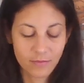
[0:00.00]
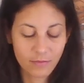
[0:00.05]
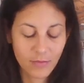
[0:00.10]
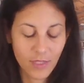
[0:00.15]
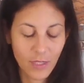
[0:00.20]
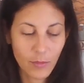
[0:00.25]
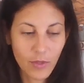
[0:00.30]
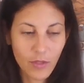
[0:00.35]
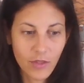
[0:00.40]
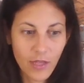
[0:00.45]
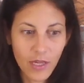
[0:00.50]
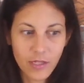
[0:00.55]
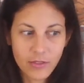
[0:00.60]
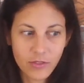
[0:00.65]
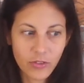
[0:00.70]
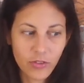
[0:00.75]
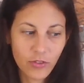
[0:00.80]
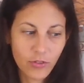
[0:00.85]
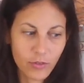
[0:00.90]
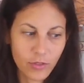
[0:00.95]
Maybe that
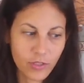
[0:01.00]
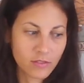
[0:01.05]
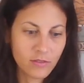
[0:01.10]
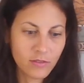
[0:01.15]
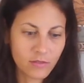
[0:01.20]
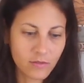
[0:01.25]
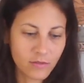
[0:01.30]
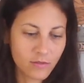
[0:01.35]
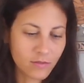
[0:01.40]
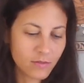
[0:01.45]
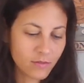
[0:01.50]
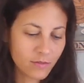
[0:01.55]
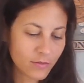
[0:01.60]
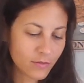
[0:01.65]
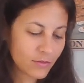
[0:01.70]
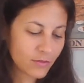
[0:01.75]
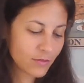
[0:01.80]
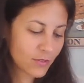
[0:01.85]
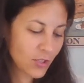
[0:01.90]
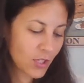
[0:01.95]
too.
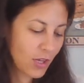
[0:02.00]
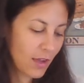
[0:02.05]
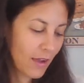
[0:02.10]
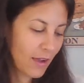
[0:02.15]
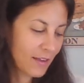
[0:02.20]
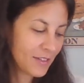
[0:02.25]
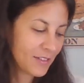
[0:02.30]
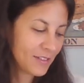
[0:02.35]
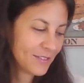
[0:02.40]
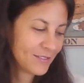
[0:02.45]
Okay.